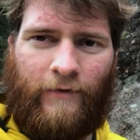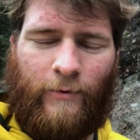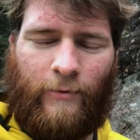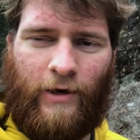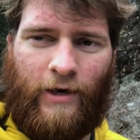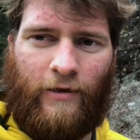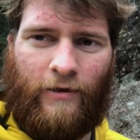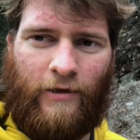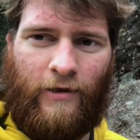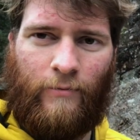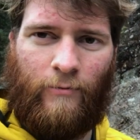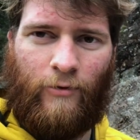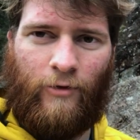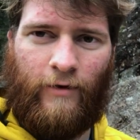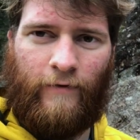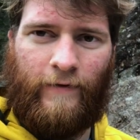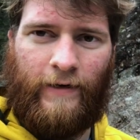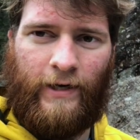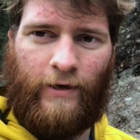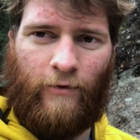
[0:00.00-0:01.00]
If you wanna see
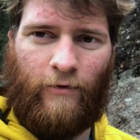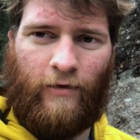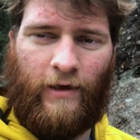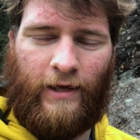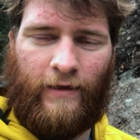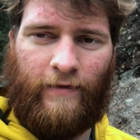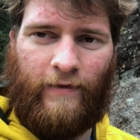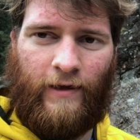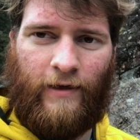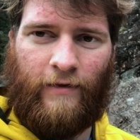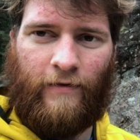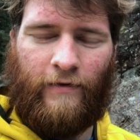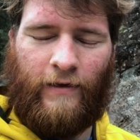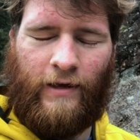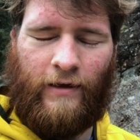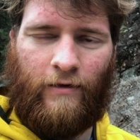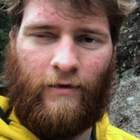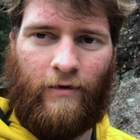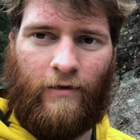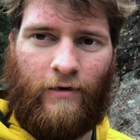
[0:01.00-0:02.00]
more videos like this,
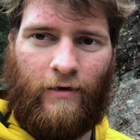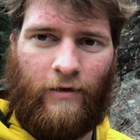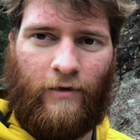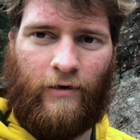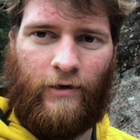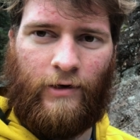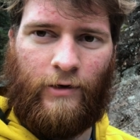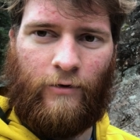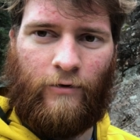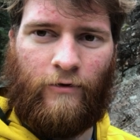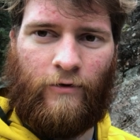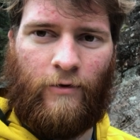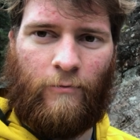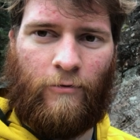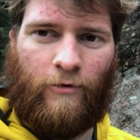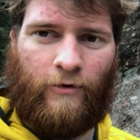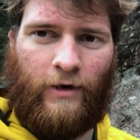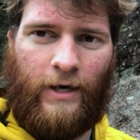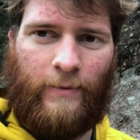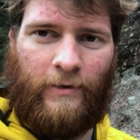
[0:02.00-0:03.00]
then consider
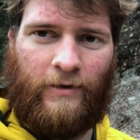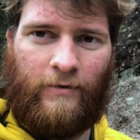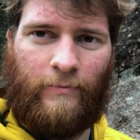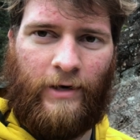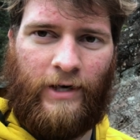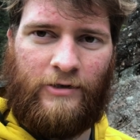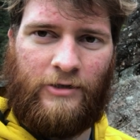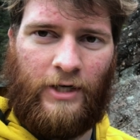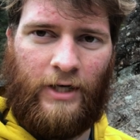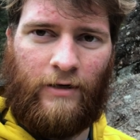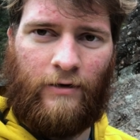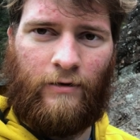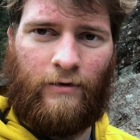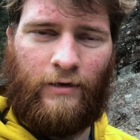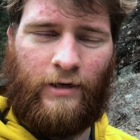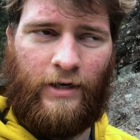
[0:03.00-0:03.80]
subscribing to my channel.